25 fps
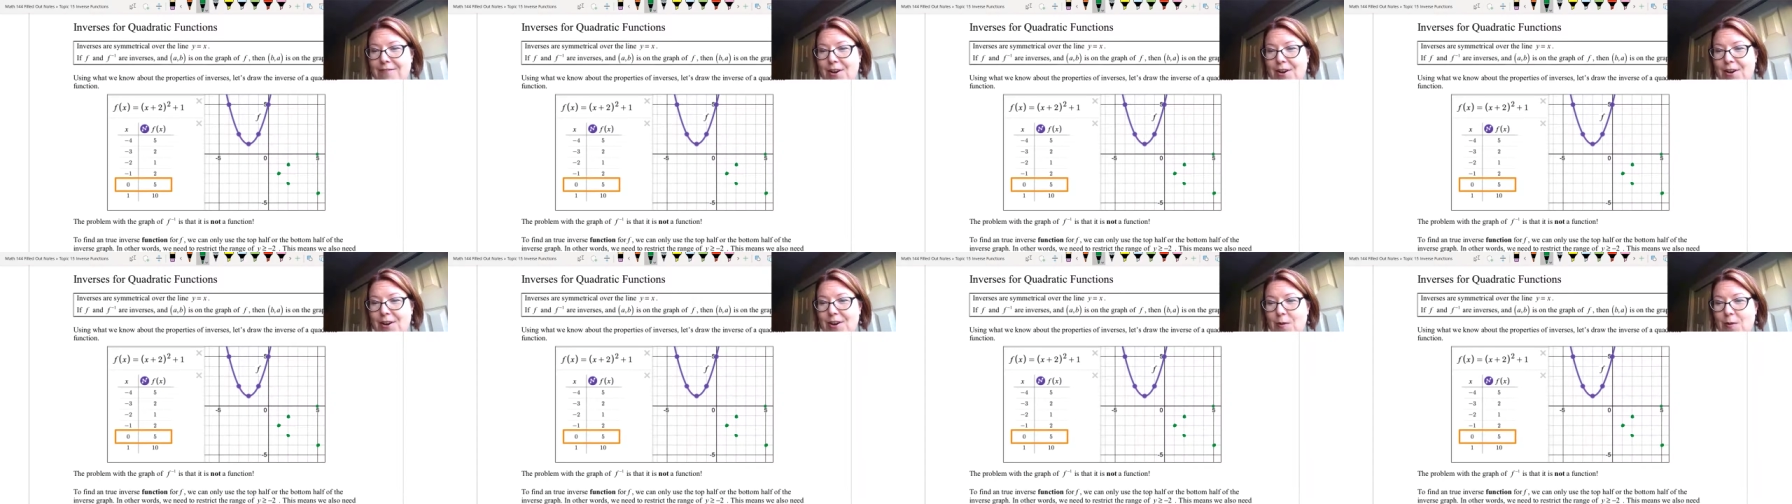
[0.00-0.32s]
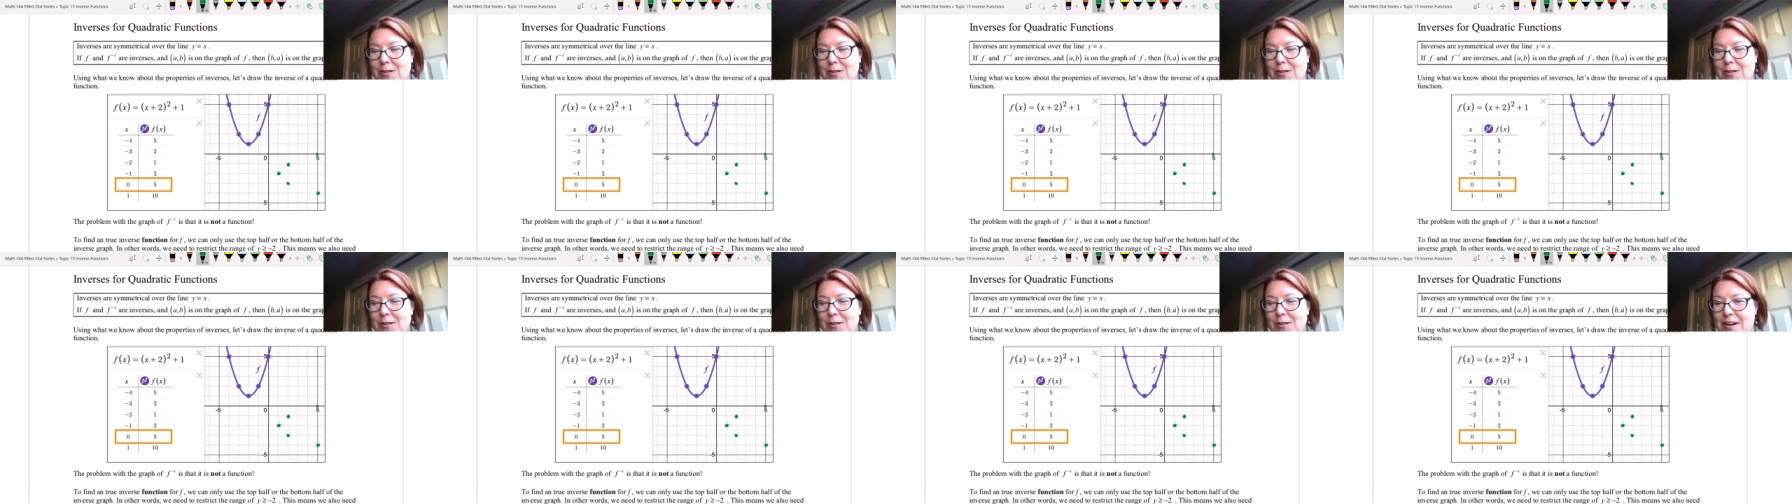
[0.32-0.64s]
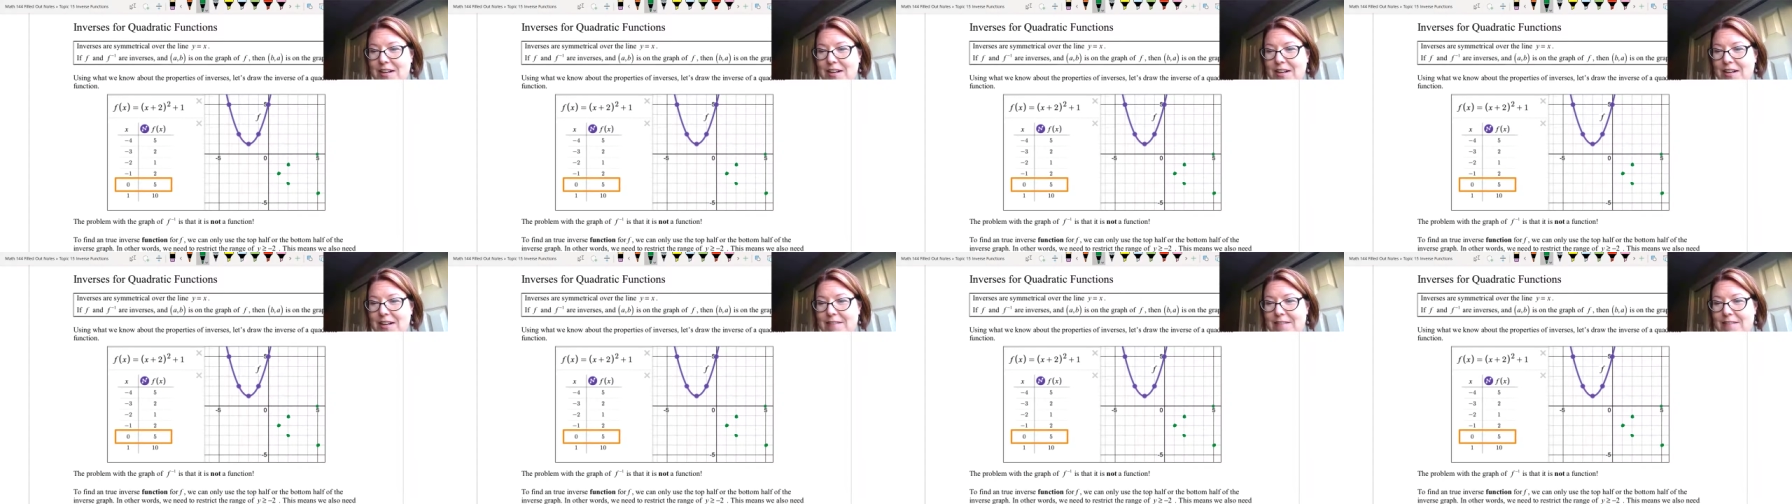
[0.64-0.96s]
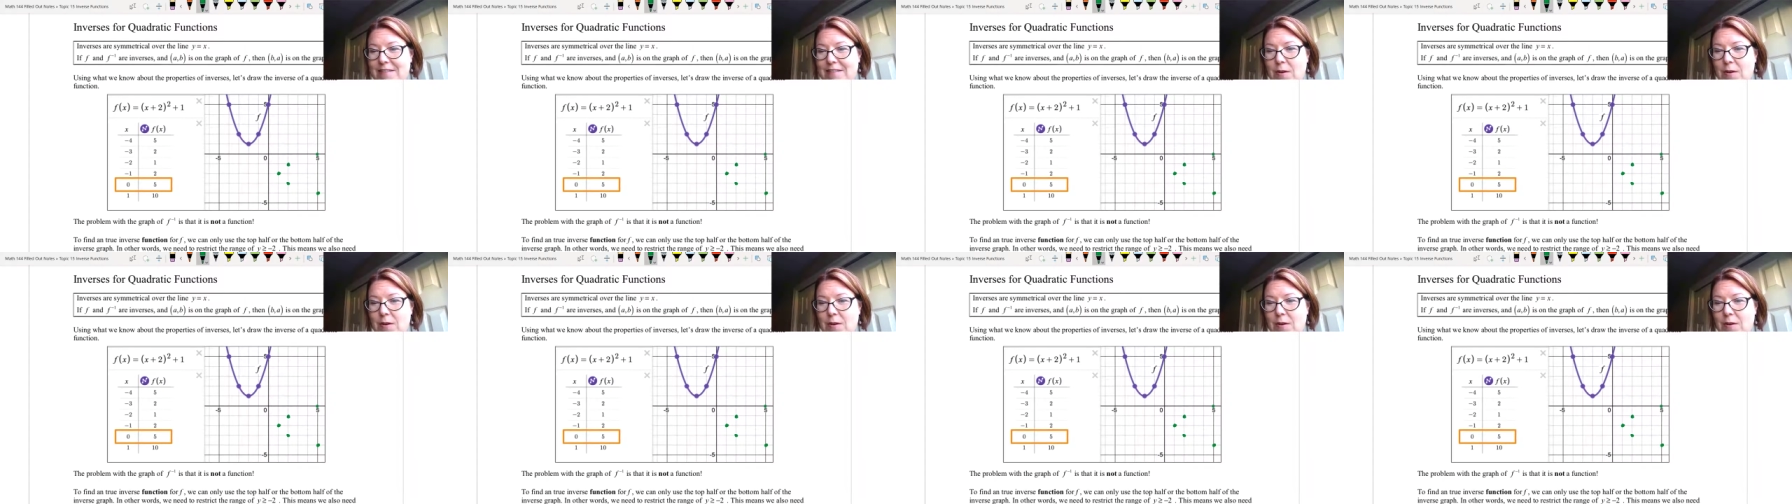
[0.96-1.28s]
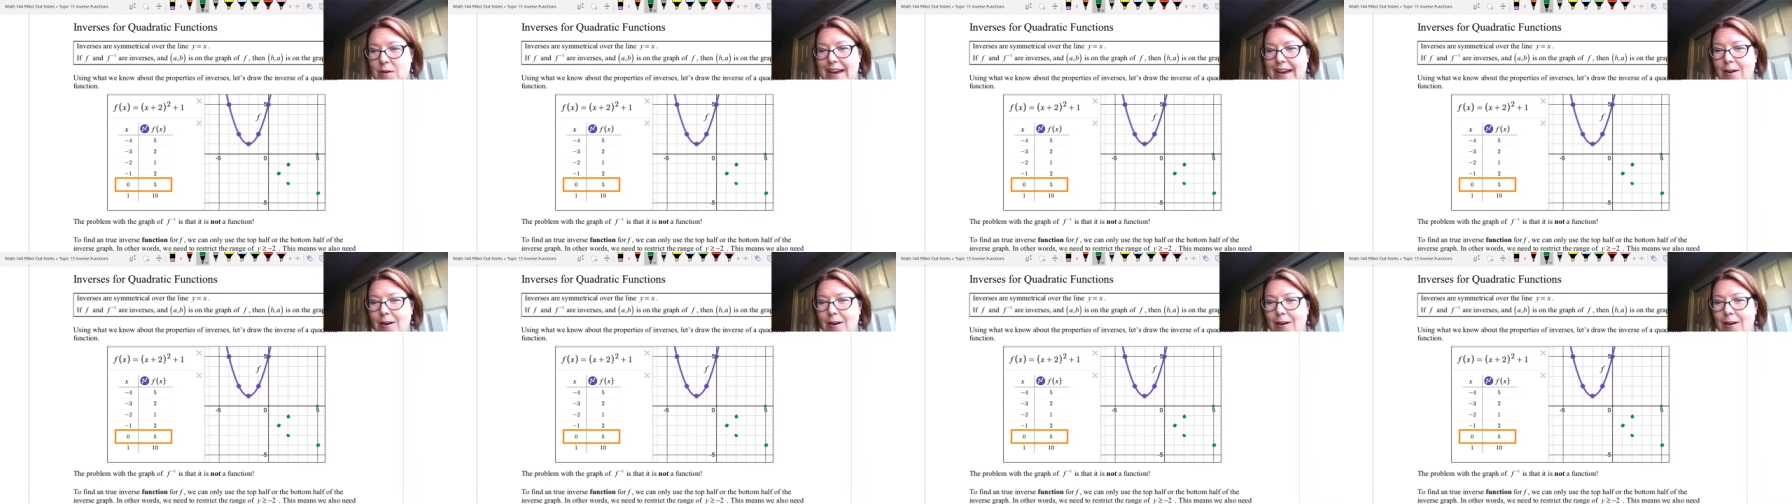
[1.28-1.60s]
very well, so I'm going to leave that one
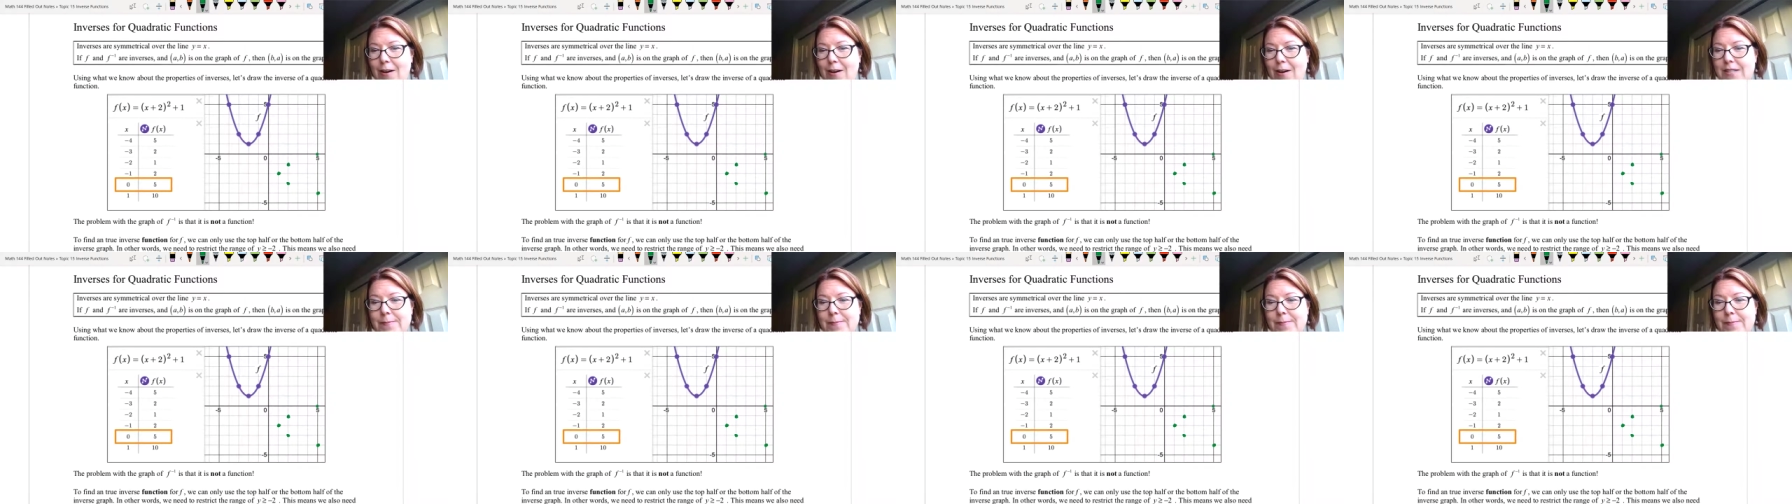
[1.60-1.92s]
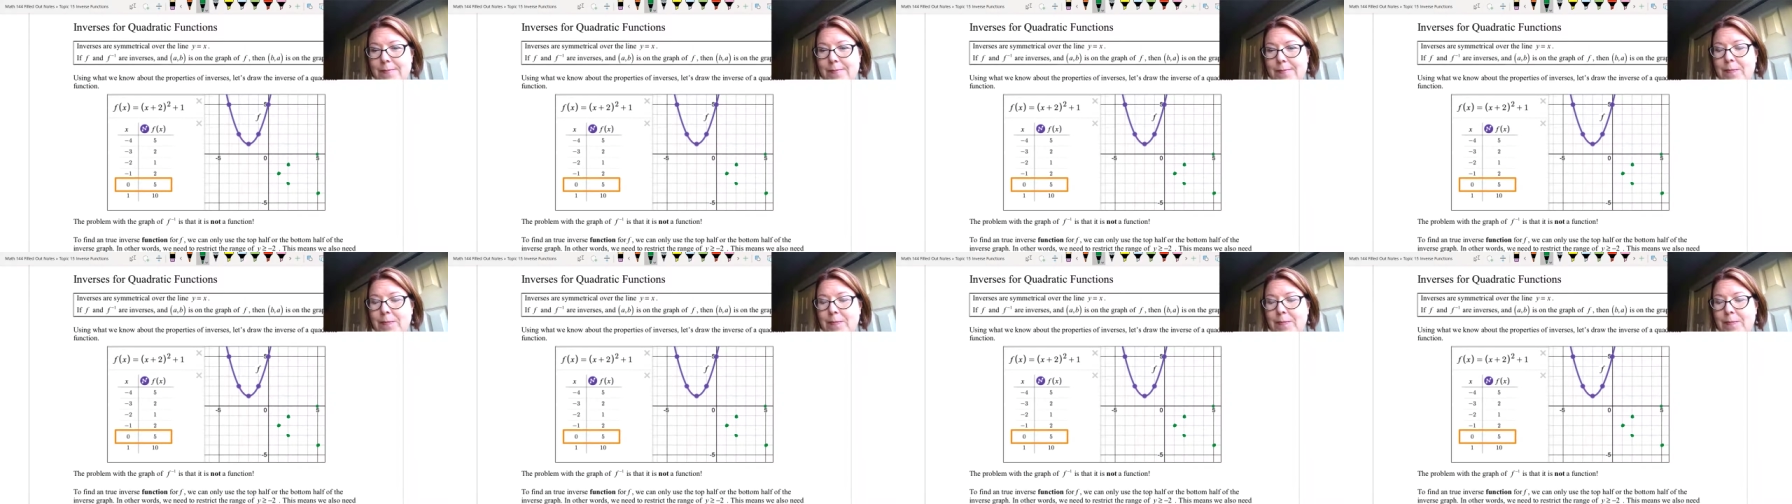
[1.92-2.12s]
out.